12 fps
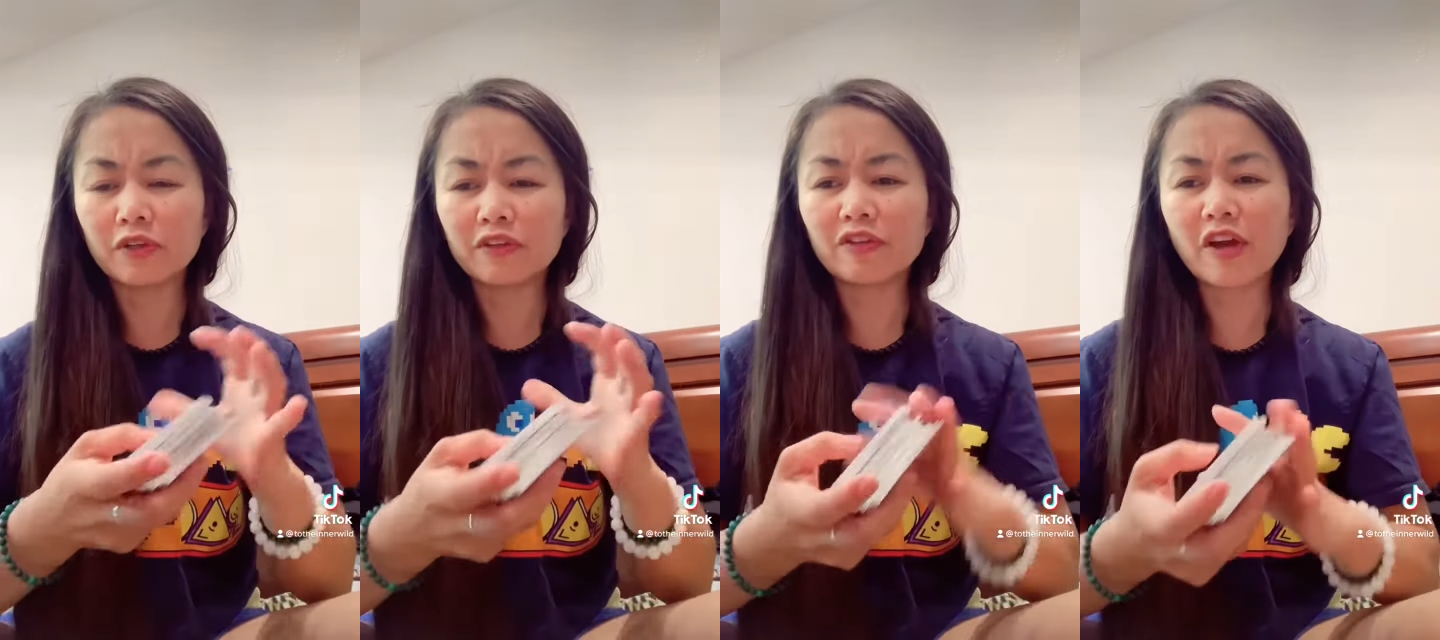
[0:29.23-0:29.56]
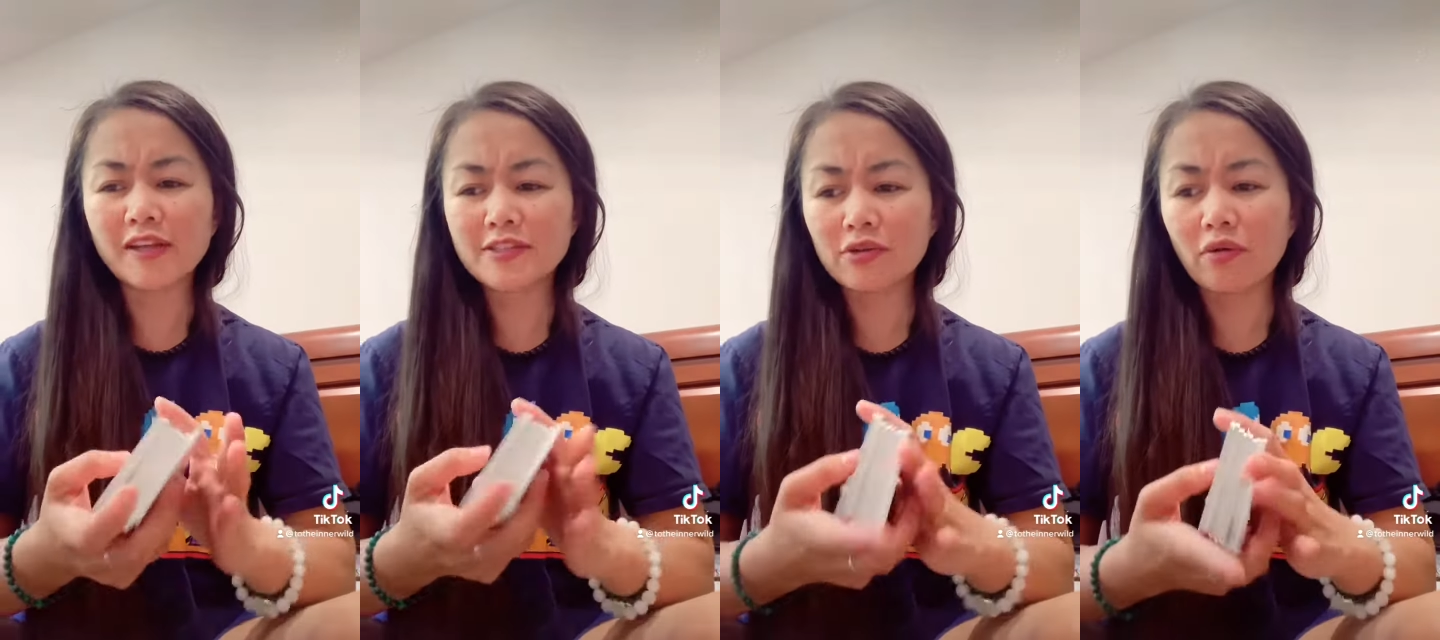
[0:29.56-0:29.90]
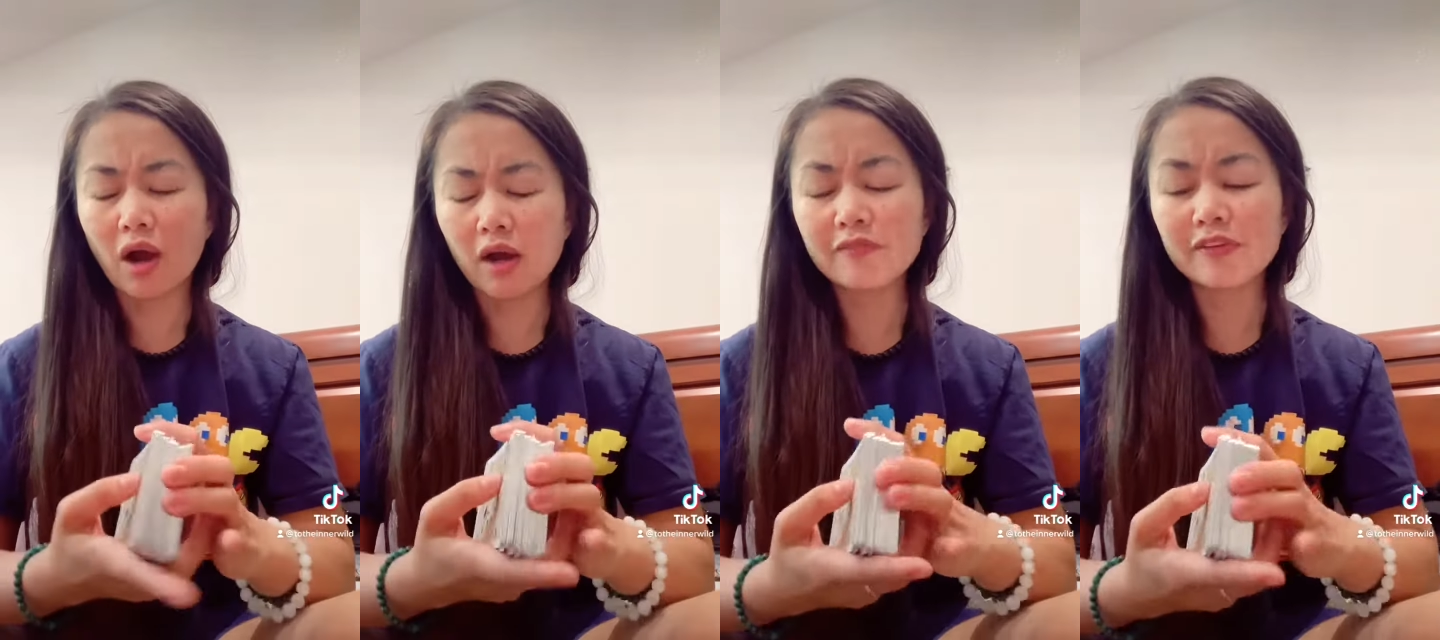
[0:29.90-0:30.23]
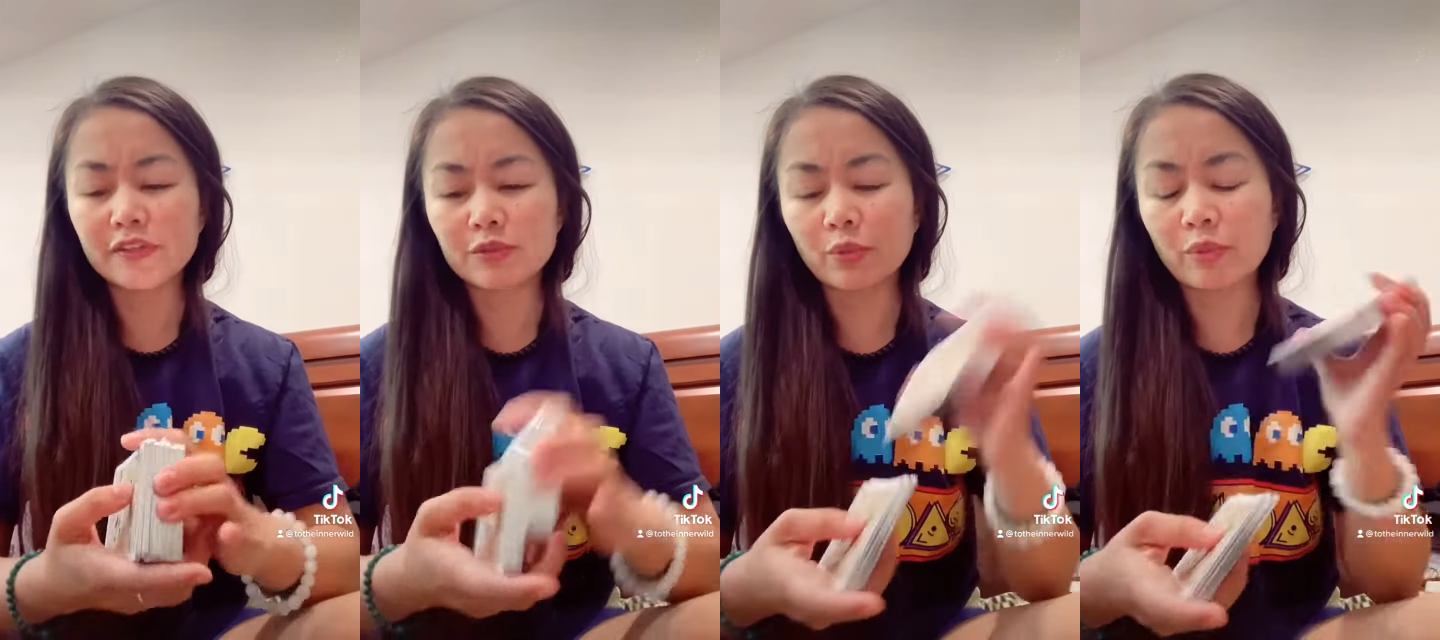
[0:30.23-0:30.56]
they're not so
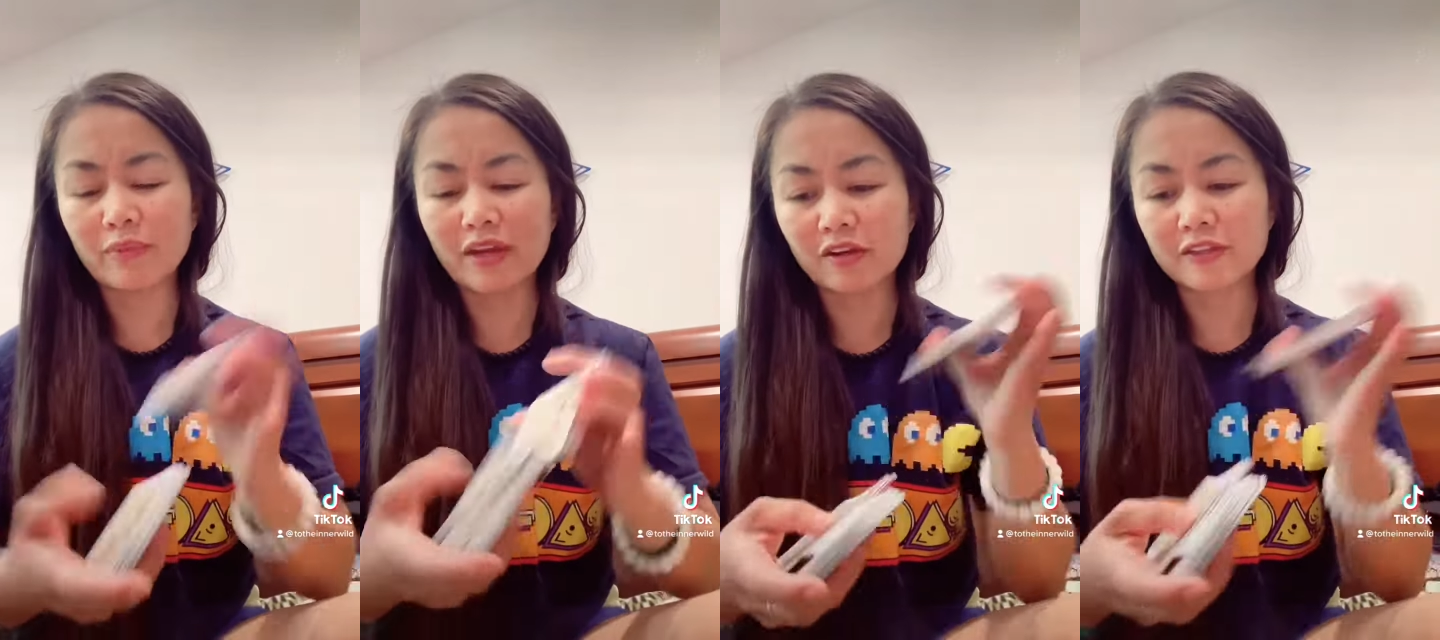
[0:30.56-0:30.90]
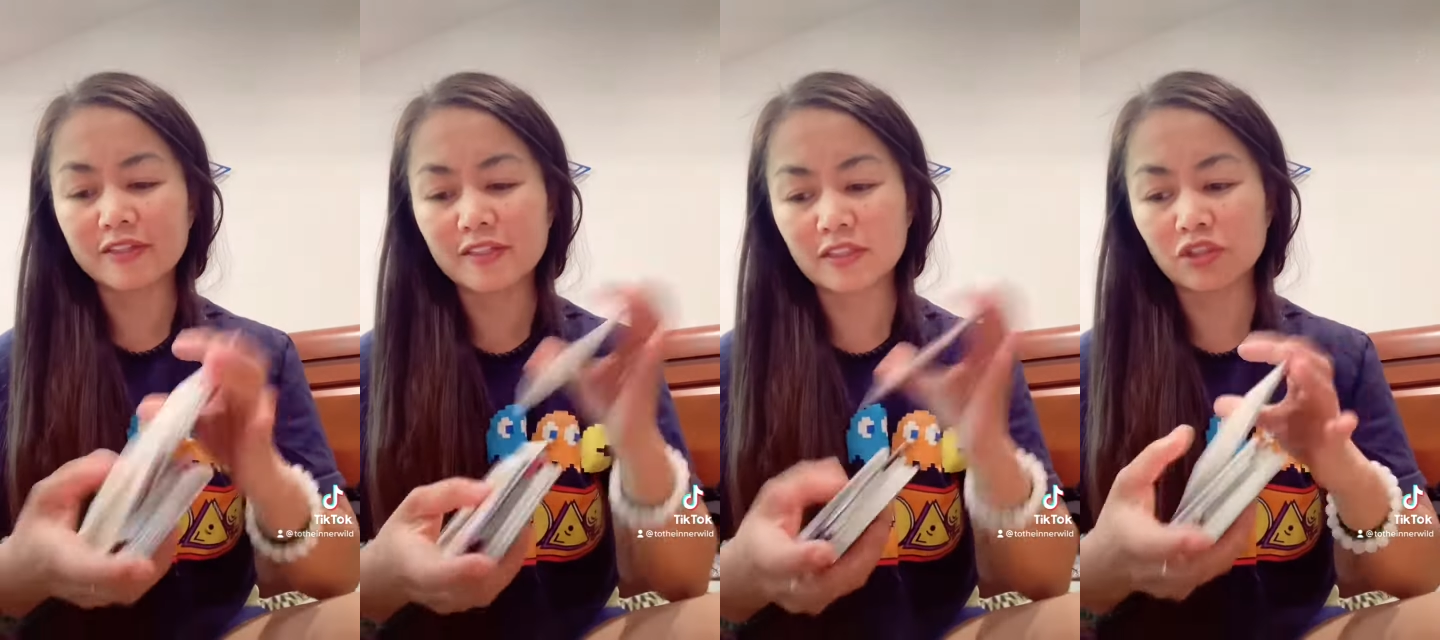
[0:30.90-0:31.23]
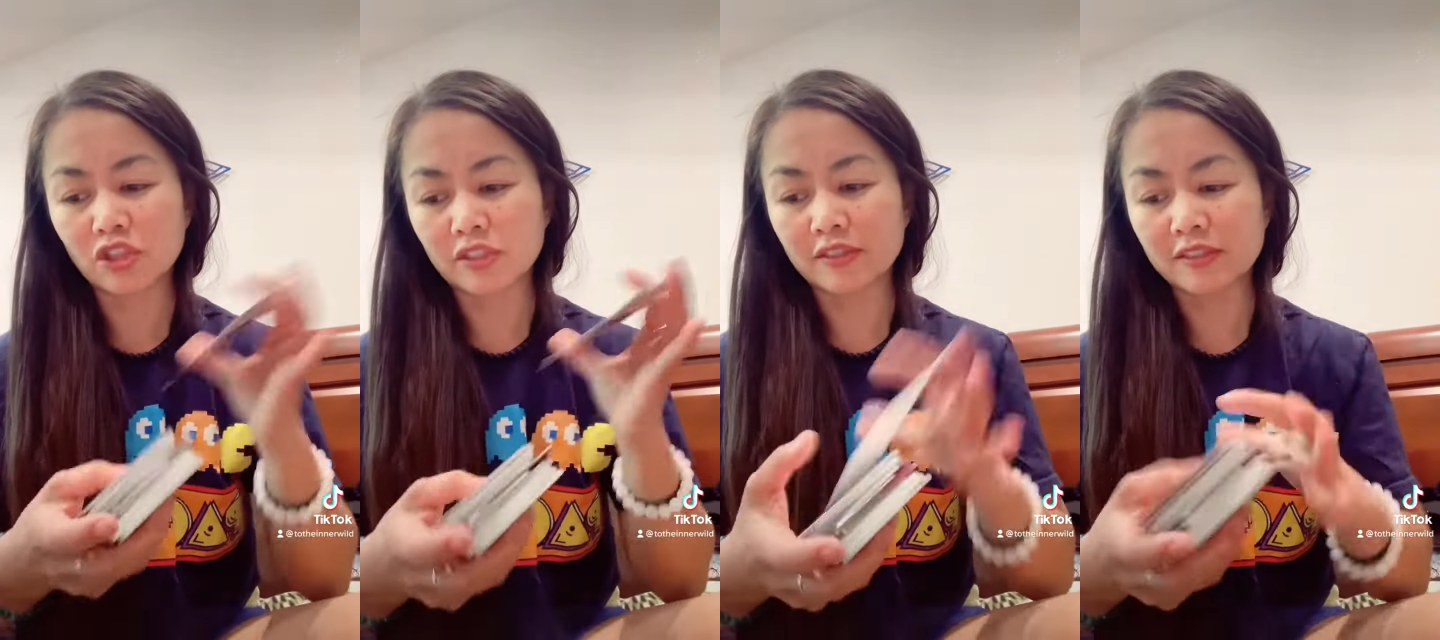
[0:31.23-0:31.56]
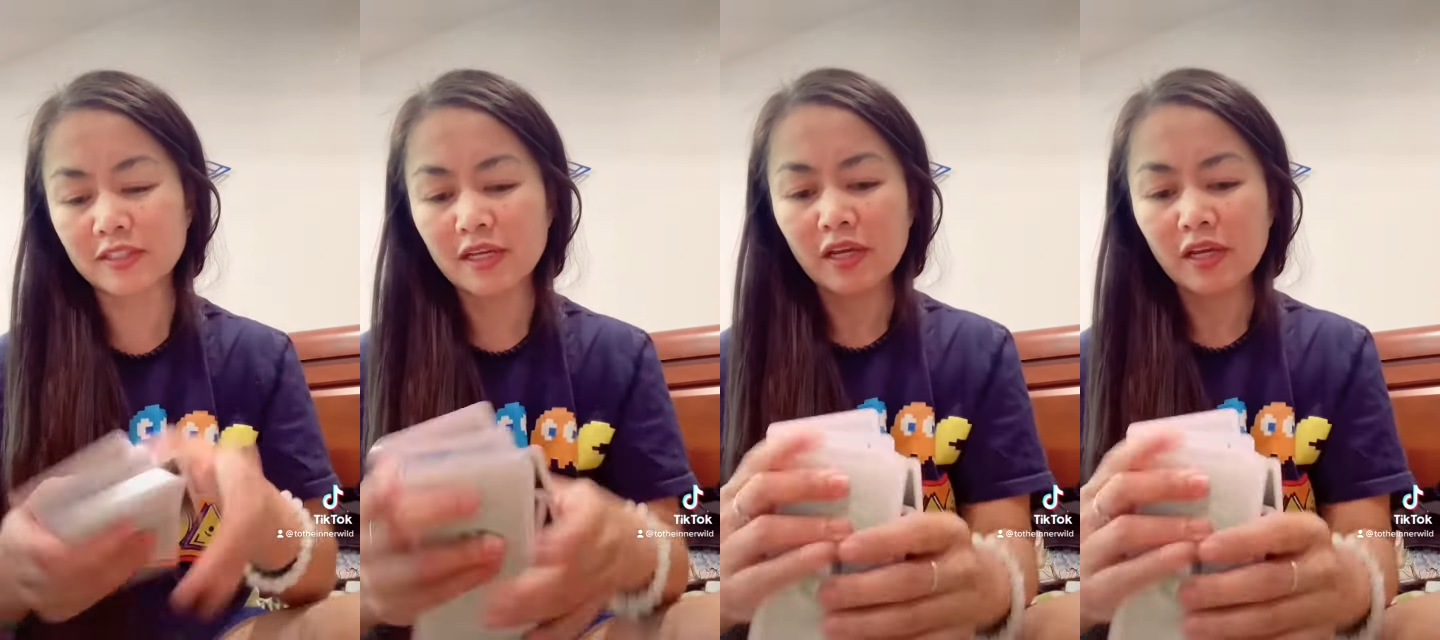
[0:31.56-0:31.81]
obvious when we make our decisions,